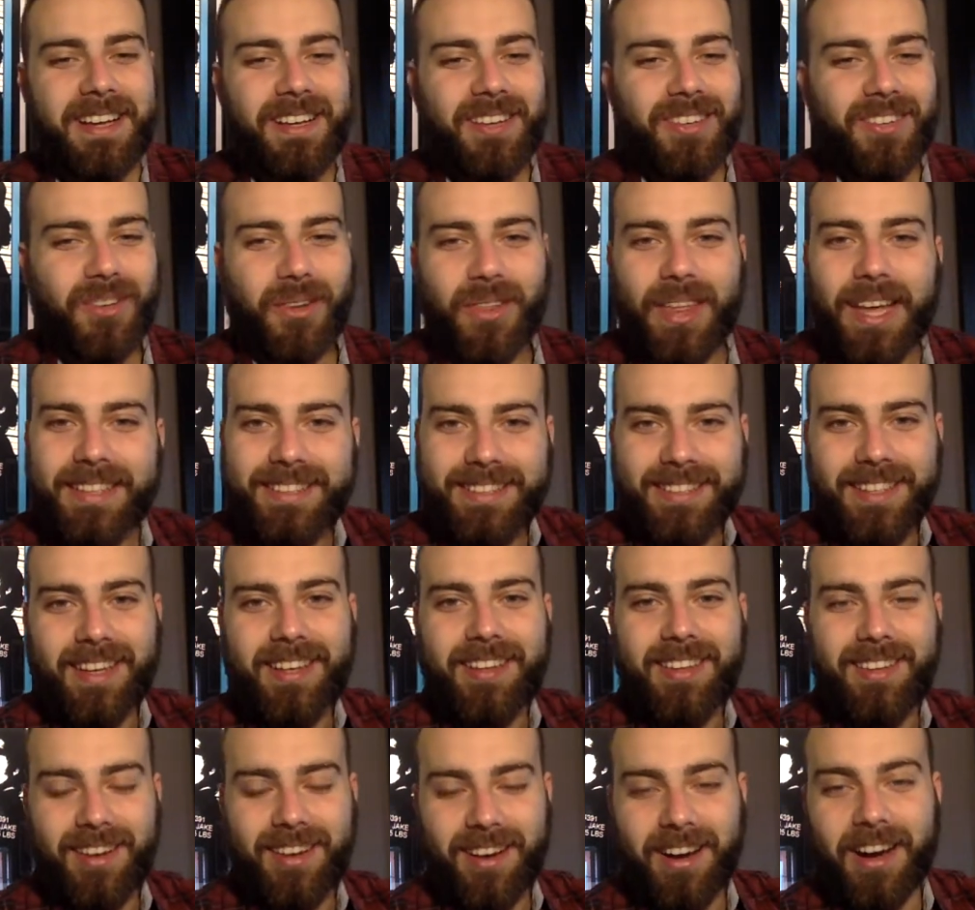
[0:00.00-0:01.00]
So that's the
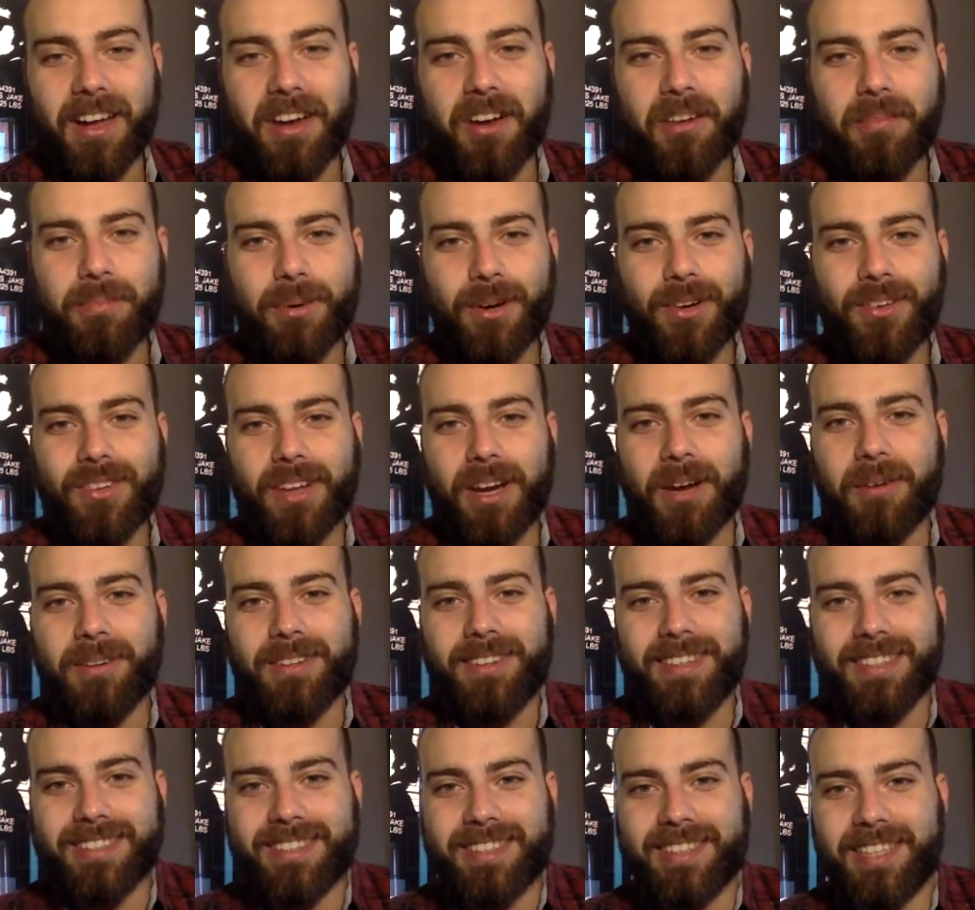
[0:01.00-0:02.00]
kind of person I went
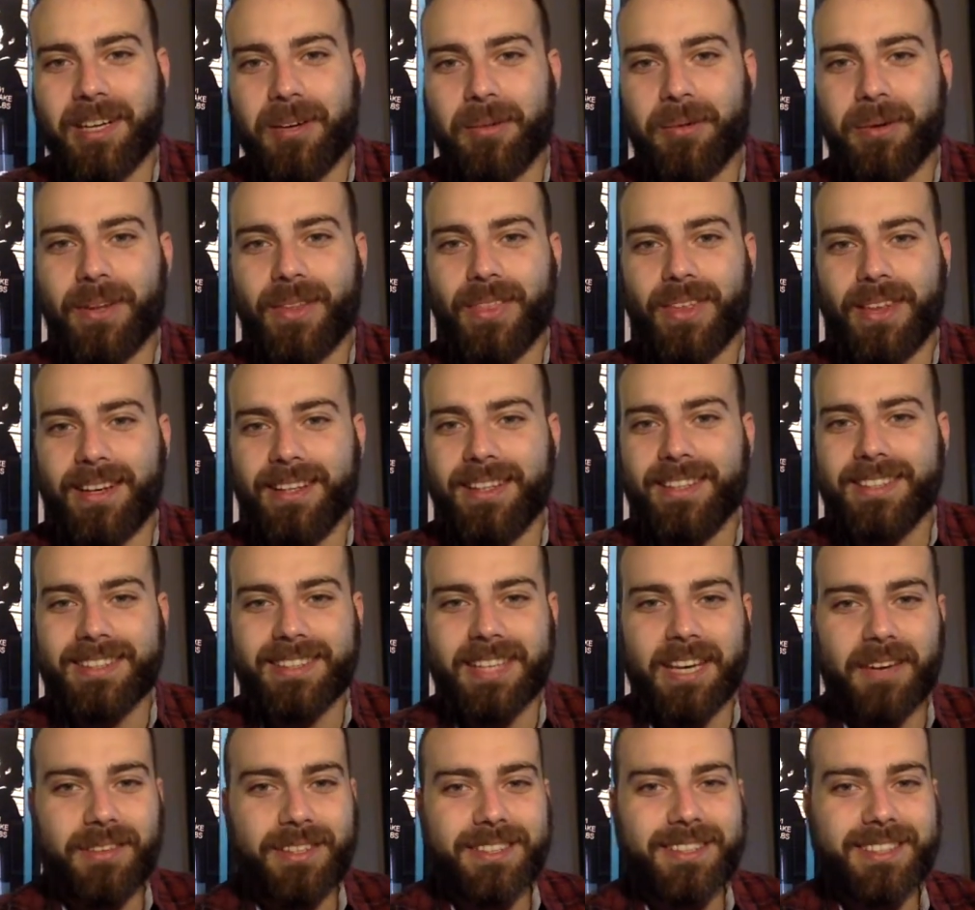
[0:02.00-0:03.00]
to see it with, and he's
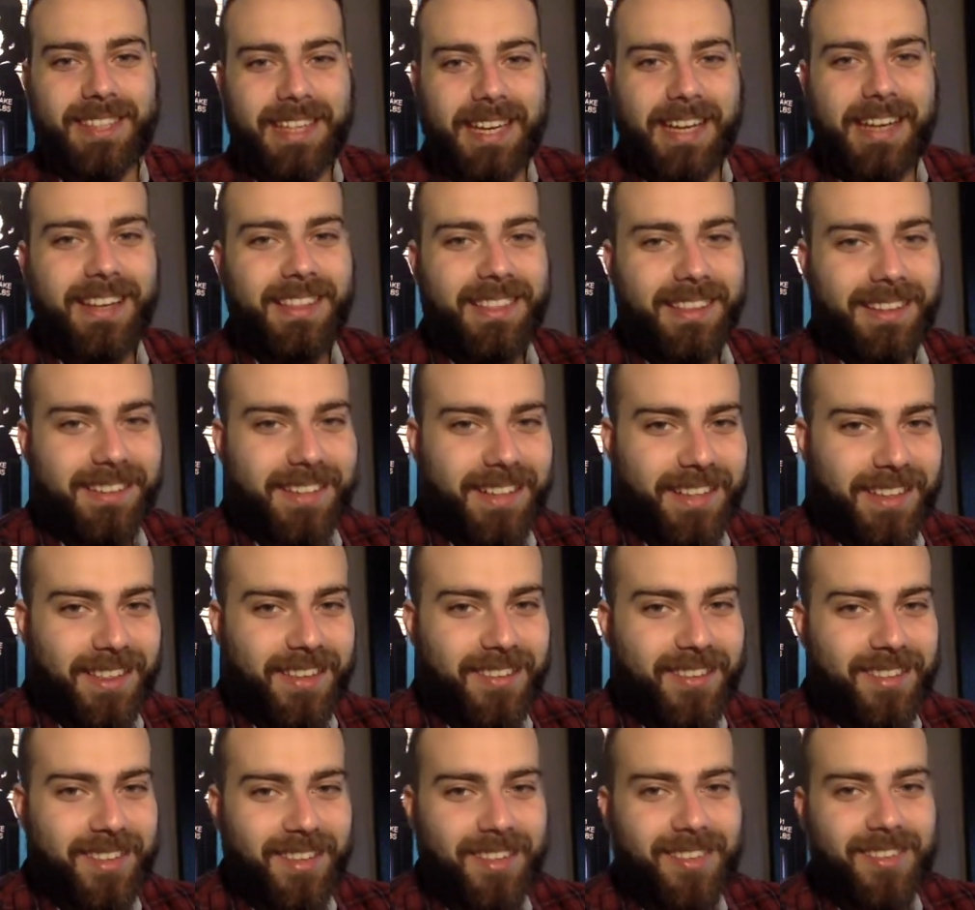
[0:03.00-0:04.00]
never seen anything like
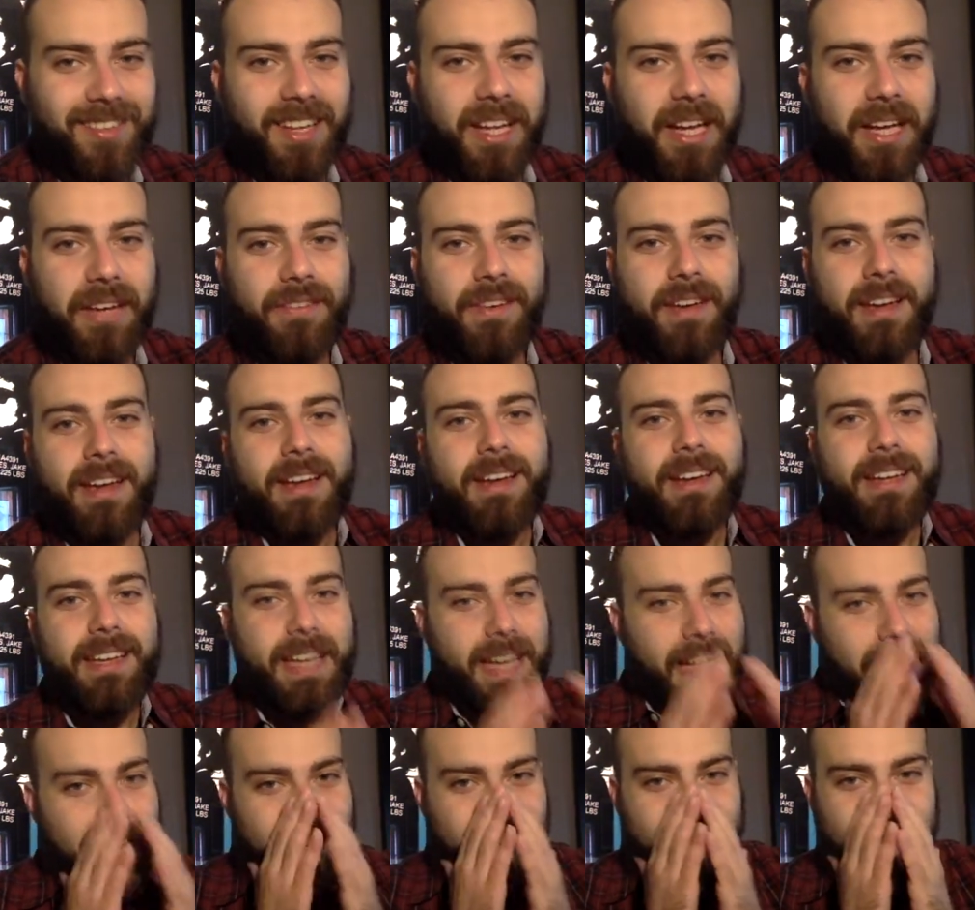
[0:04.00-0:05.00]
this in his life. He
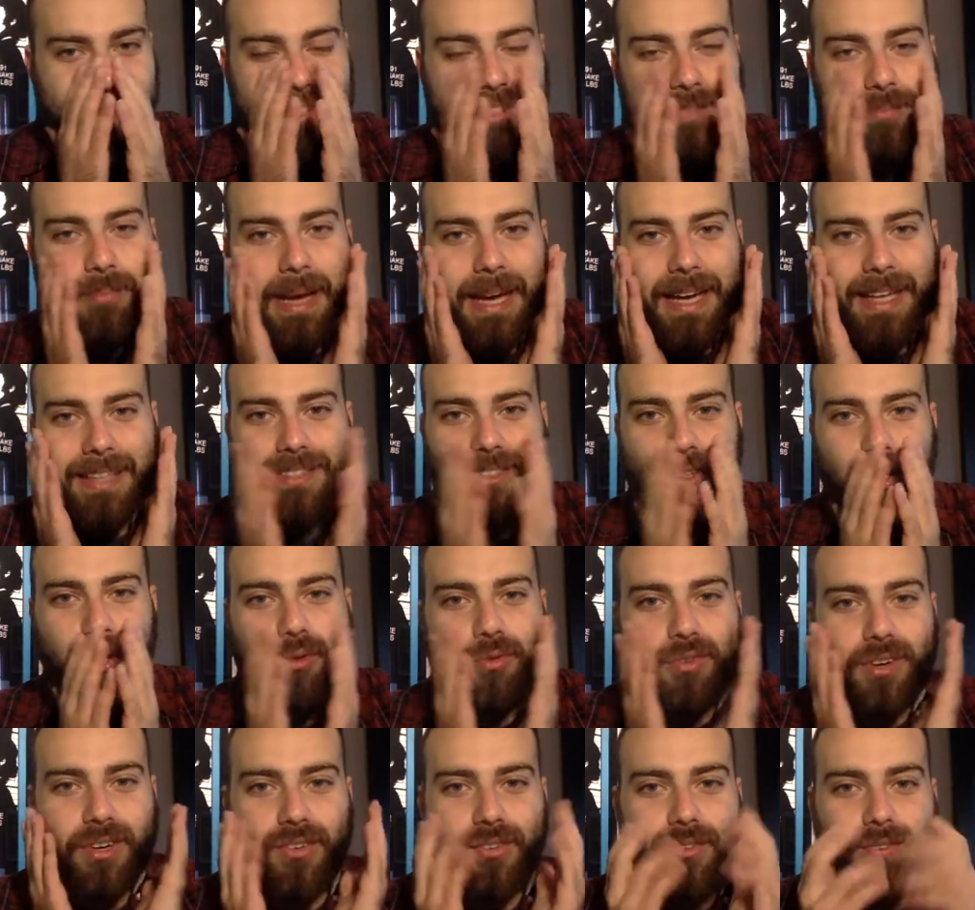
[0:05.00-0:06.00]
had his mask
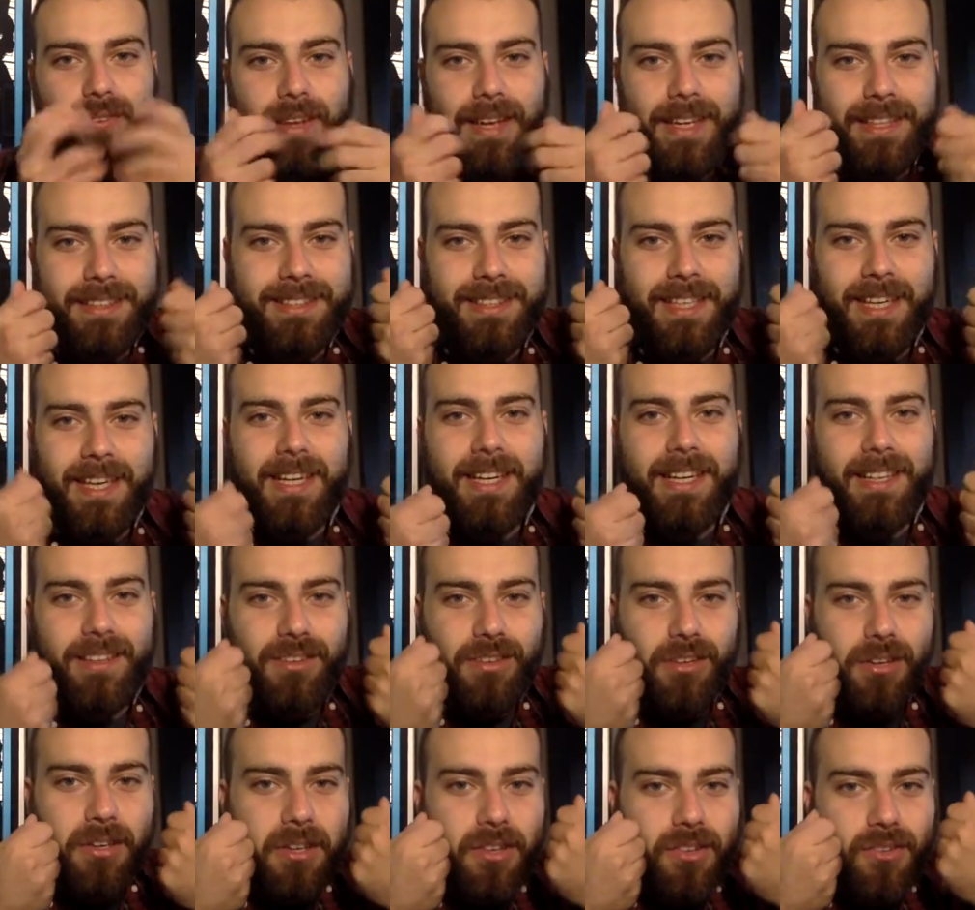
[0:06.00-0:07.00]
over his face. He
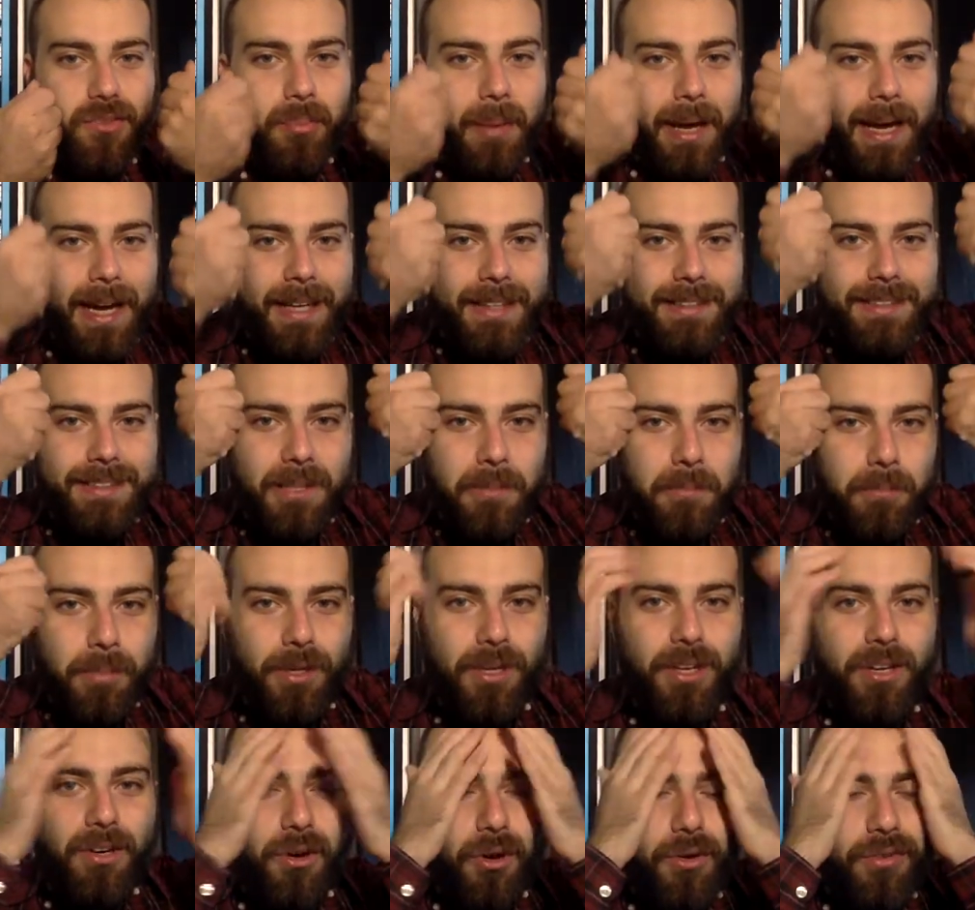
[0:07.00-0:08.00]
took his mask and put
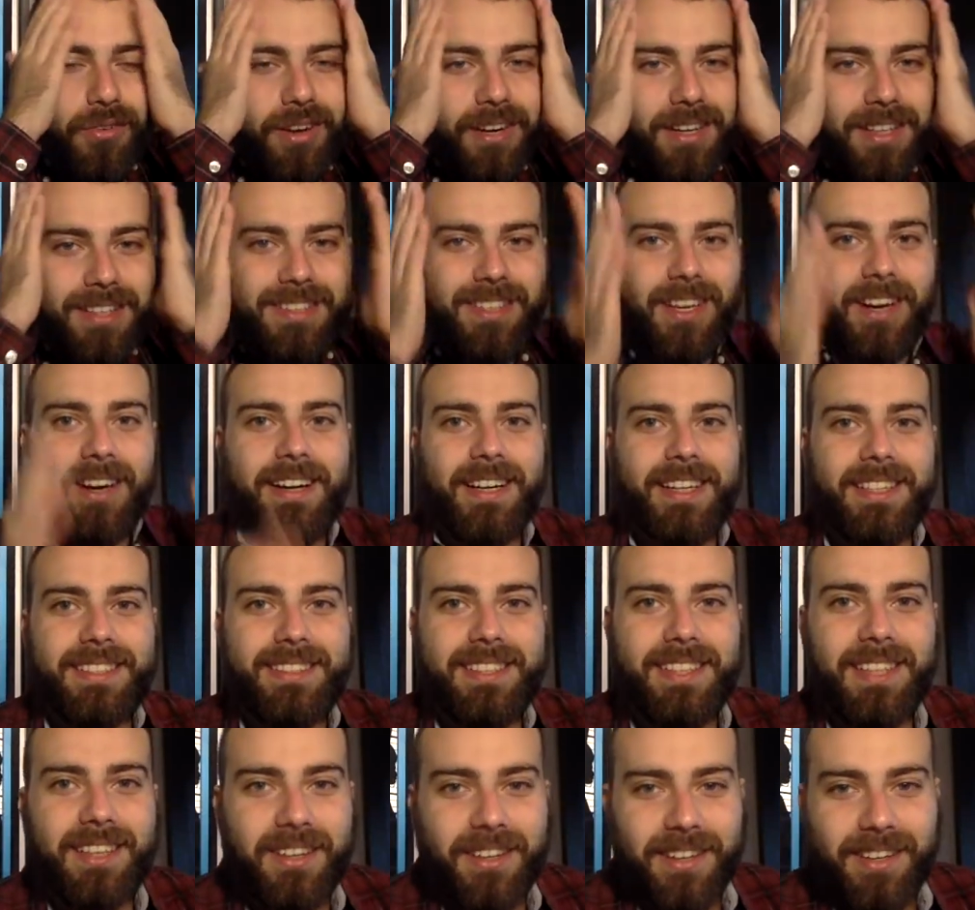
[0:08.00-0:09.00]
it over his eyes.
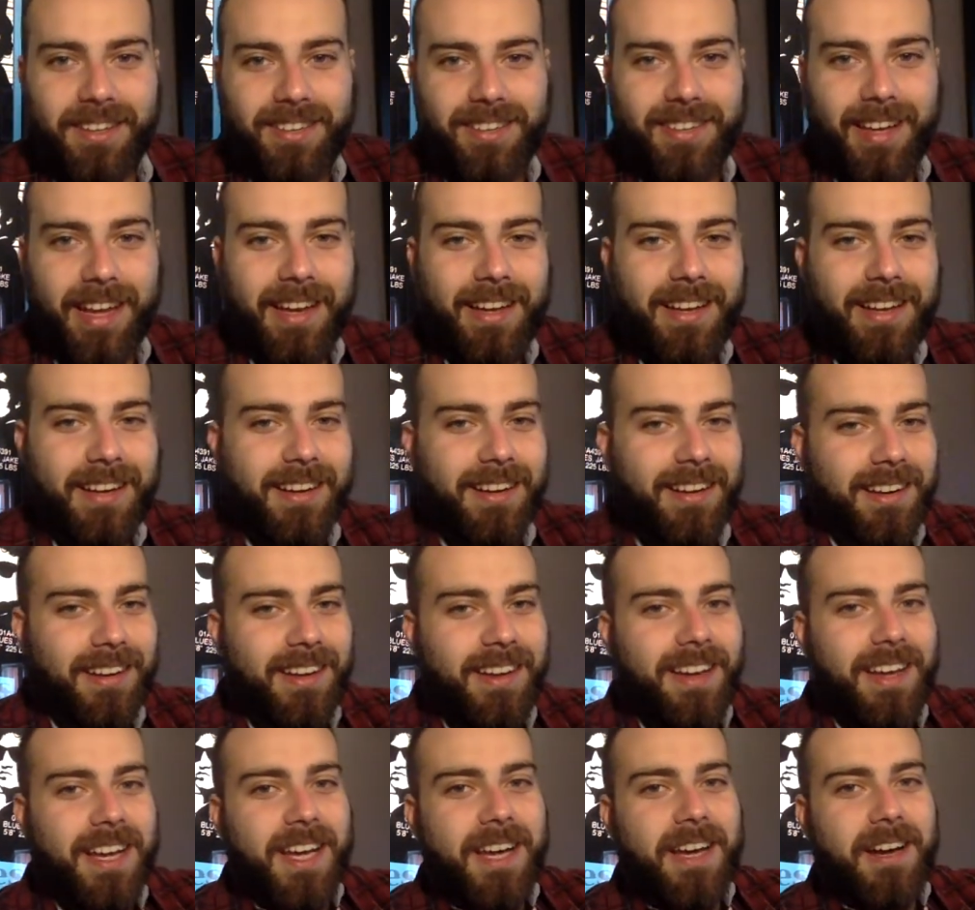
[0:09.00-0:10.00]
He couldn't take it.
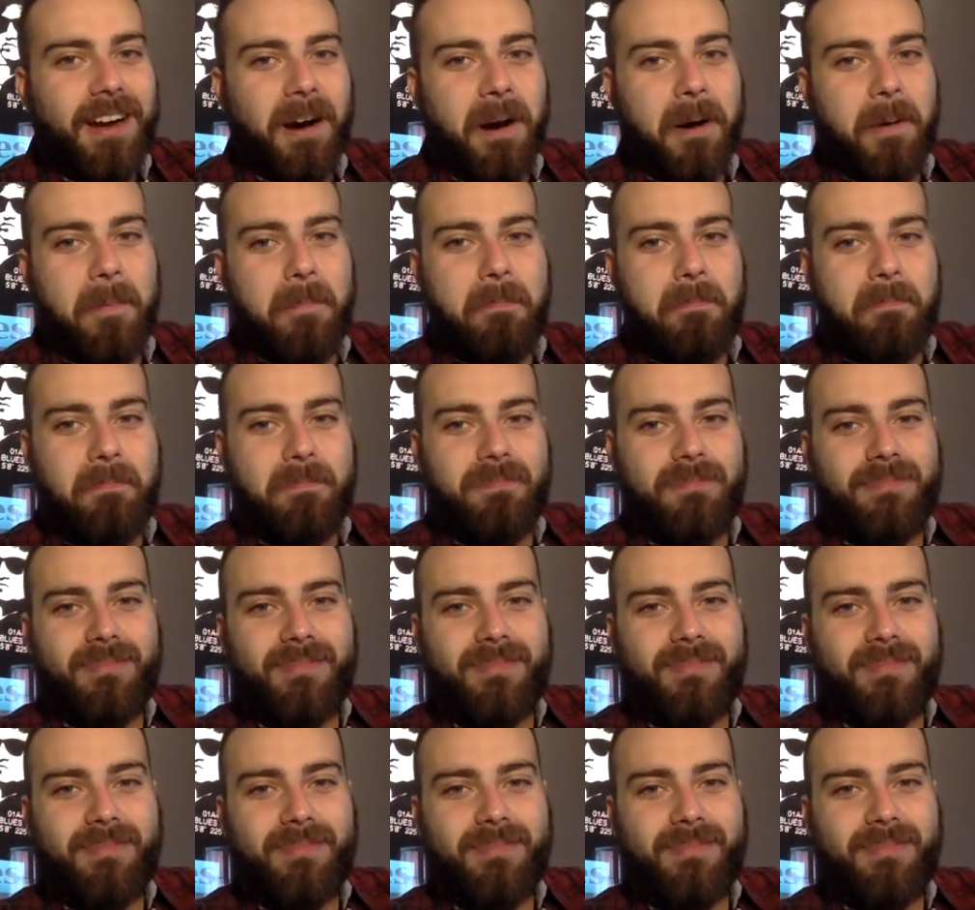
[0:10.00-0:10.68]
Um,